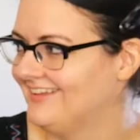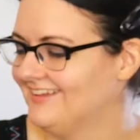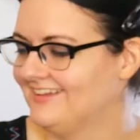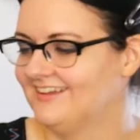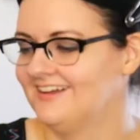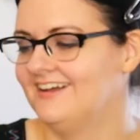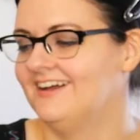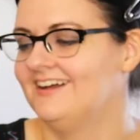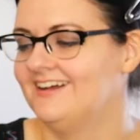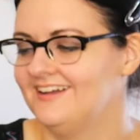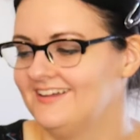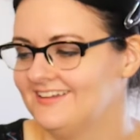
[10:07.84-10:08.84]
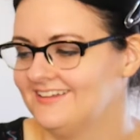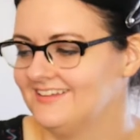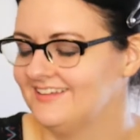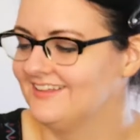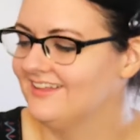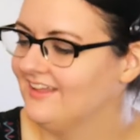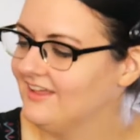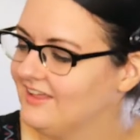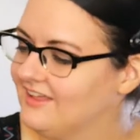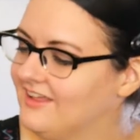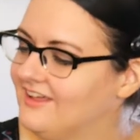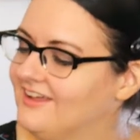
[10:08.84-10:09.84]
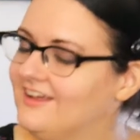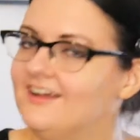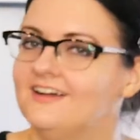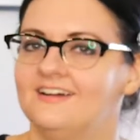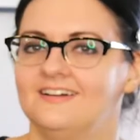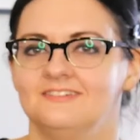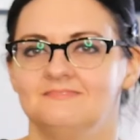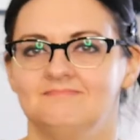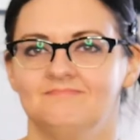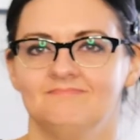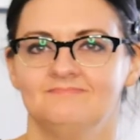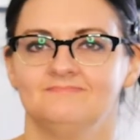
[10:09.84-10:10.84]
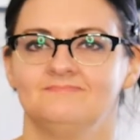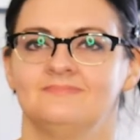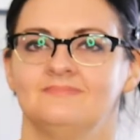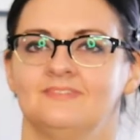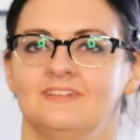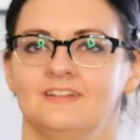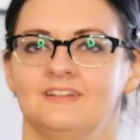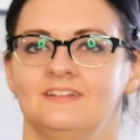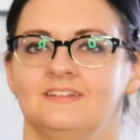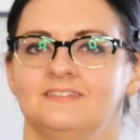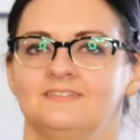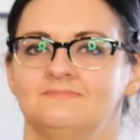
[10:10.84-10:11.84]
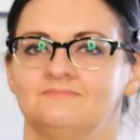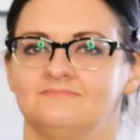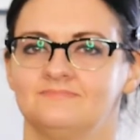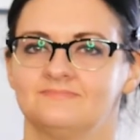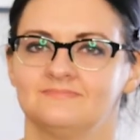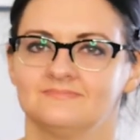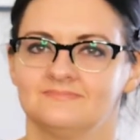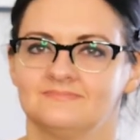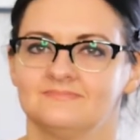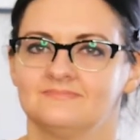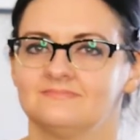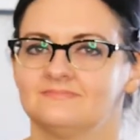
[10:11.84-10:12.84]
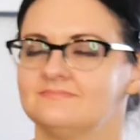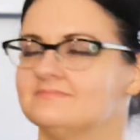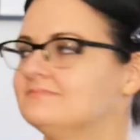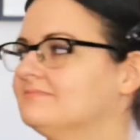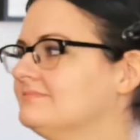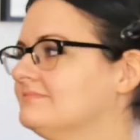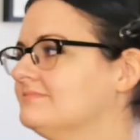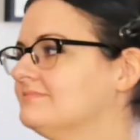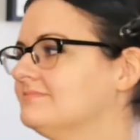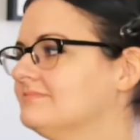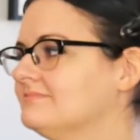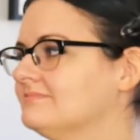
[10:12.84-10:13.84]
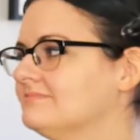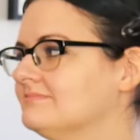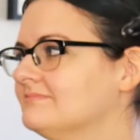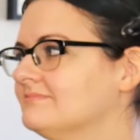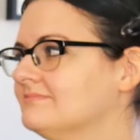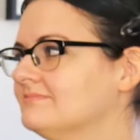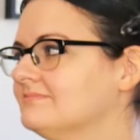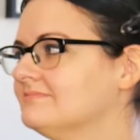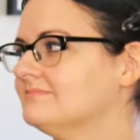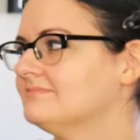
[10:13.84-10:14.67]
No words are spoken by the person on screen.